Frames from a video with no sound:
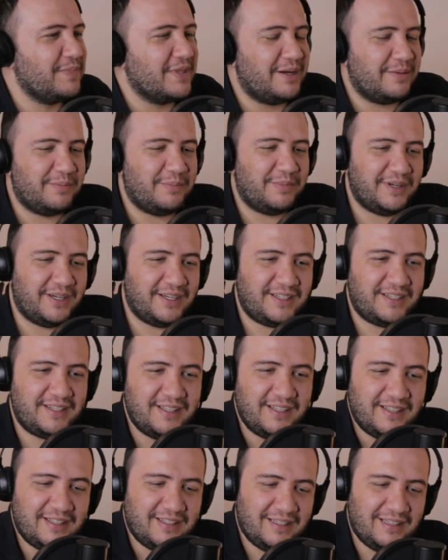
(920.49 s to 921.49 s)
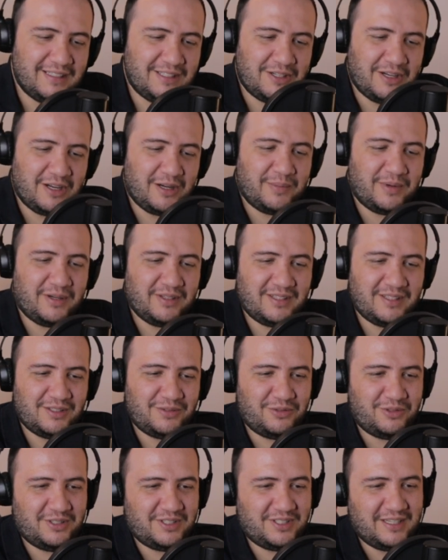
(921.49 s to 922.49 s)
But let's talk about this for
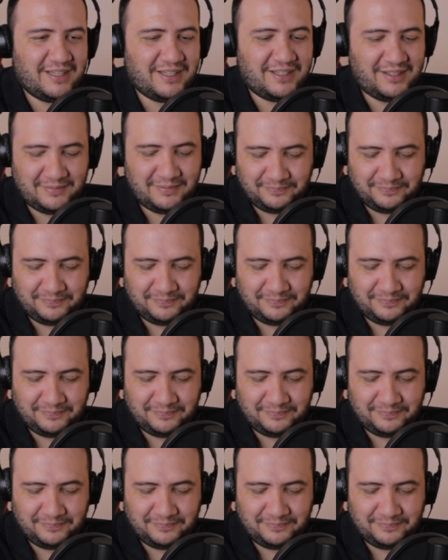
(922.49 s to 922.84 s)
a second.